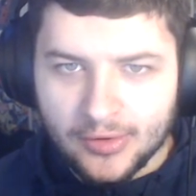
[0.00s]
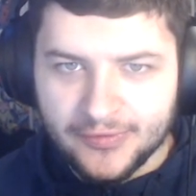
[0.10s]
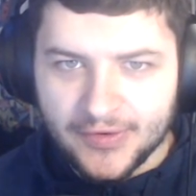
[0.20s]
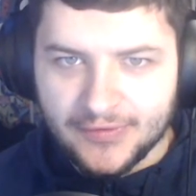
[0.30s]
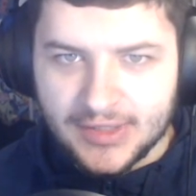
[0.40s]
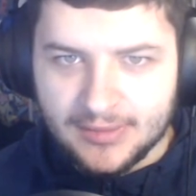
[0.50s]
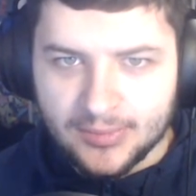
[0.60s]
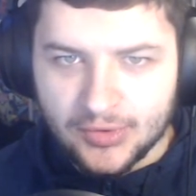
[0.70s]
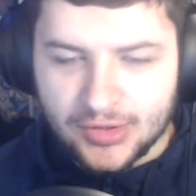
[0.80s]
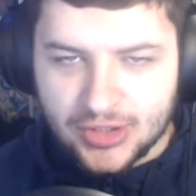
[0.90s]

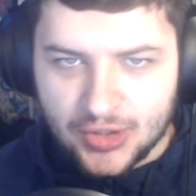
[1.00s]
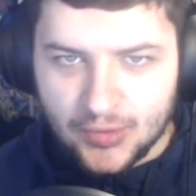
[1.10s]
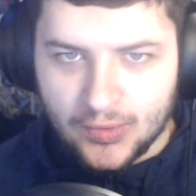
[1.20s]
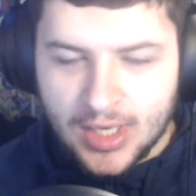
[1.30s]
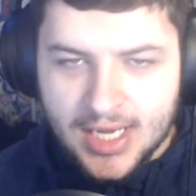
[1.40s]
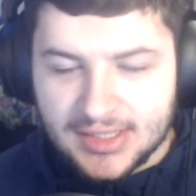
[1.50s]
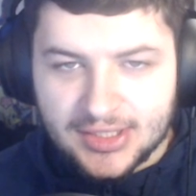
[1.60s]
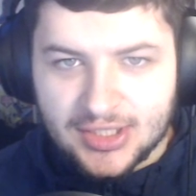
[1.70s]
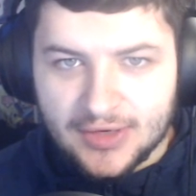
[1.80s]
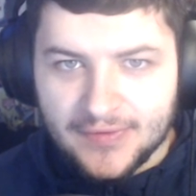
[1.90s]
1.15.2. This is a
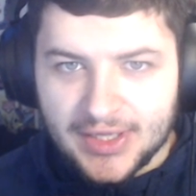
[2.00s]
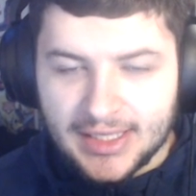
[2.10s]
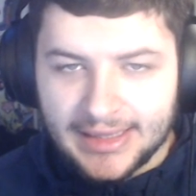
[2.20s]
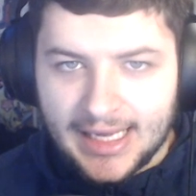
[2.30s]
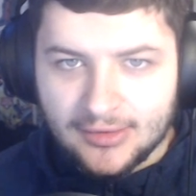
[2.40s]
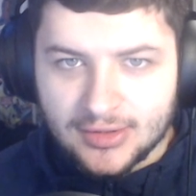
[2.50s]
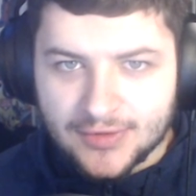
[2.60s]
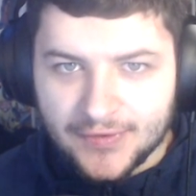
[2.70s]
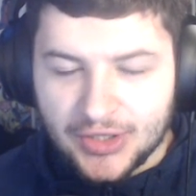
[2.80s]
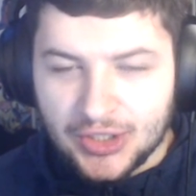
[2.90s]
server that allows
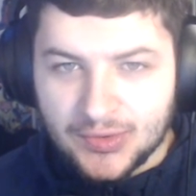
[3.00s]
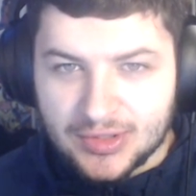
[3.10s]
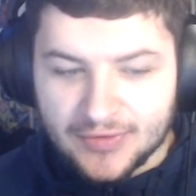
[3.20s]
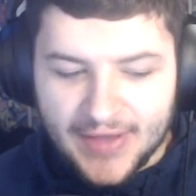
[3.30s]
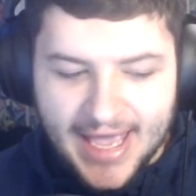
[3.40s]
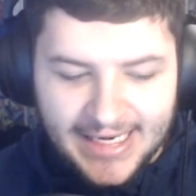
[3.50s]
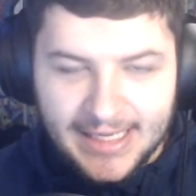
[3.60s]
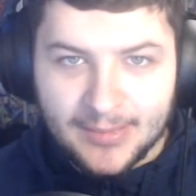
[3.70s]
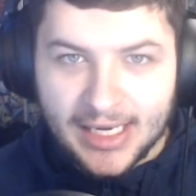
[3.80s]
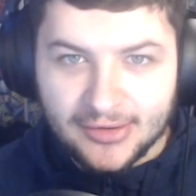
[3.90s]
for the use of
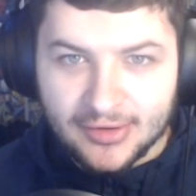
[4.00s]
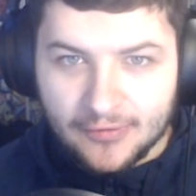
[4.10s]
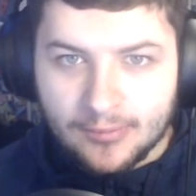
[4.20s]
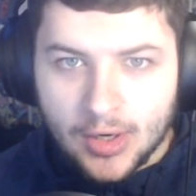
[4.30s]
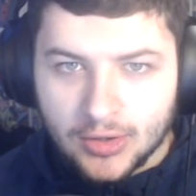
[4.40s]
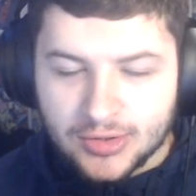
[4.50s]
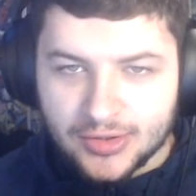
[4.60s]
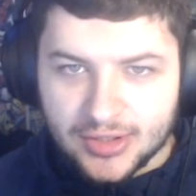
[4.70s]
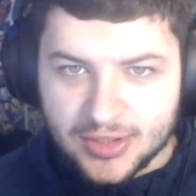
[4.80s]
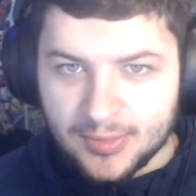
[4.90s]
any Minecraft mod
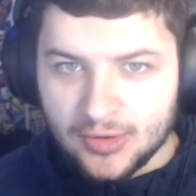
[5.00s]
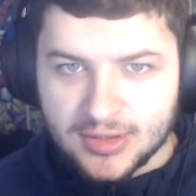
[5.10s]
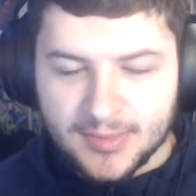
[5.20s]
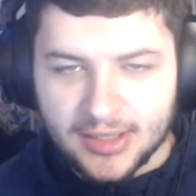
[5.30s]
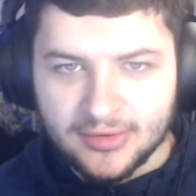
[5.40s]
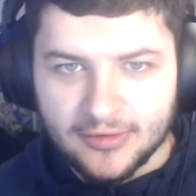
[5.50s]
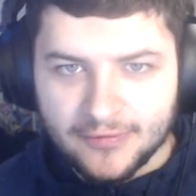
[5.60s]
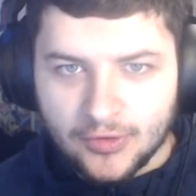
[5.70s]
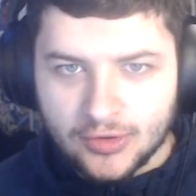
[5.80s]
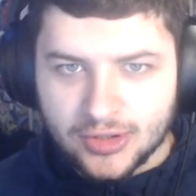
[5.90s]
that supports Minecraft
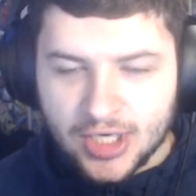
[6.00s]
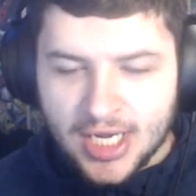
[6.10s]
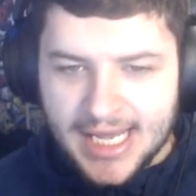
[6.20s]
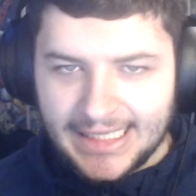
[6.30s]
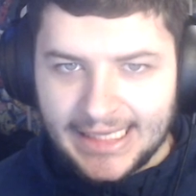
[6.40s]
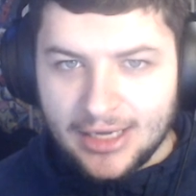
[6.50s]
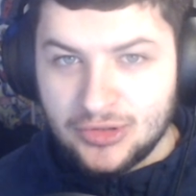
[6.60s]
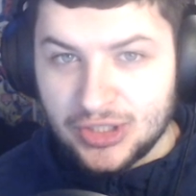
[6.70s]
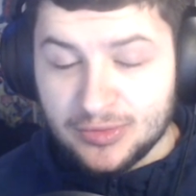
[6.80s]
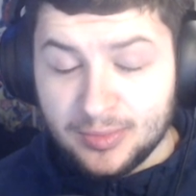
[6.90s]
Forge, and it
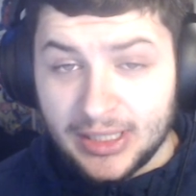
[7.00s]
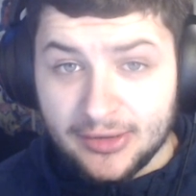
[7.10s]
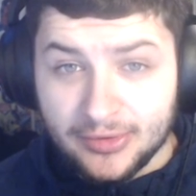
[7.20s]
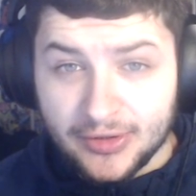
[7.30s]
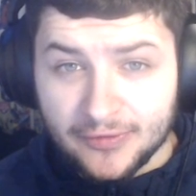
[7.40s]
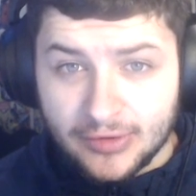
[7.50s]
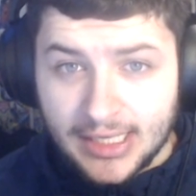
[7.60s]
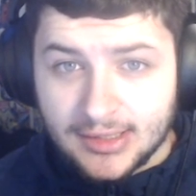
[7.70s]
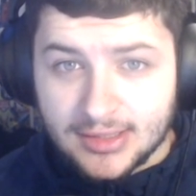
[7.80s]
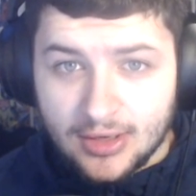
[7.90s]
allows you to play with your
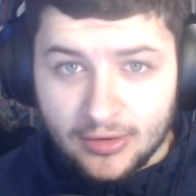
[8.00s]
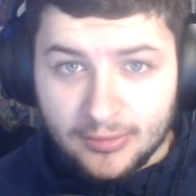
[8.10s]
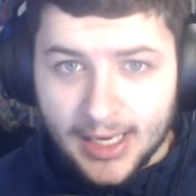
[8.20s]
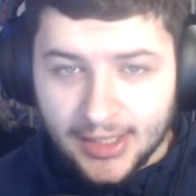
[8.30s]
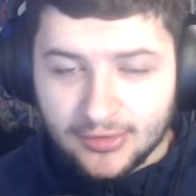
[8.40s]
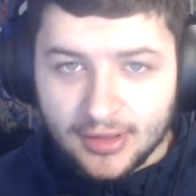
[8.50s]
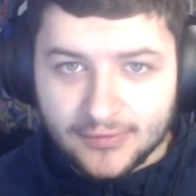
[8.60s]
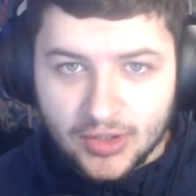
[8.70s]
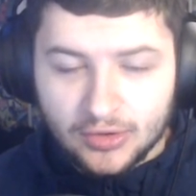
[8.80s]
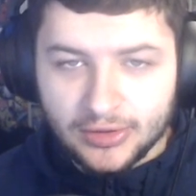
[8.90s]
friends on
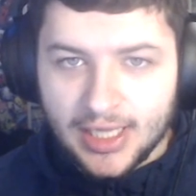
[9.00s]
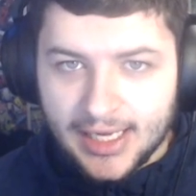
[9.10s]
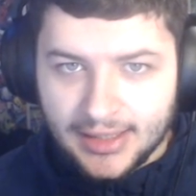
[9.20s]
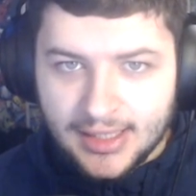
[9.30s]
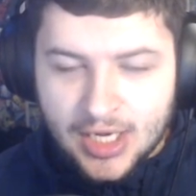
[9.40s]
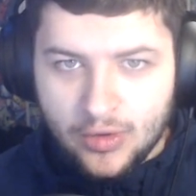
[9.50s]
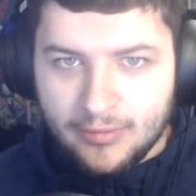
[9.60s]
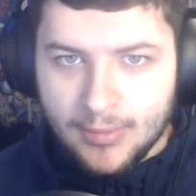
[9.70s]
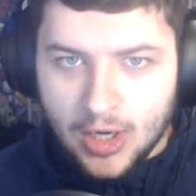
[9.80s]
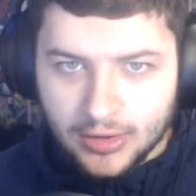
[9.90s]
Minecraft Online with
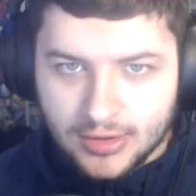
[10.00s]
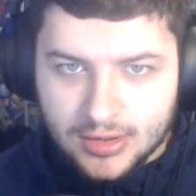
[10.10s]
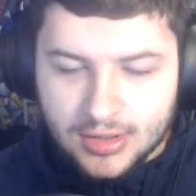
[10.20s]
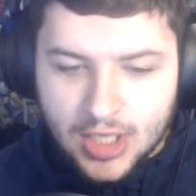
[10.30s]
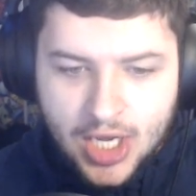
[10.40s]
mods.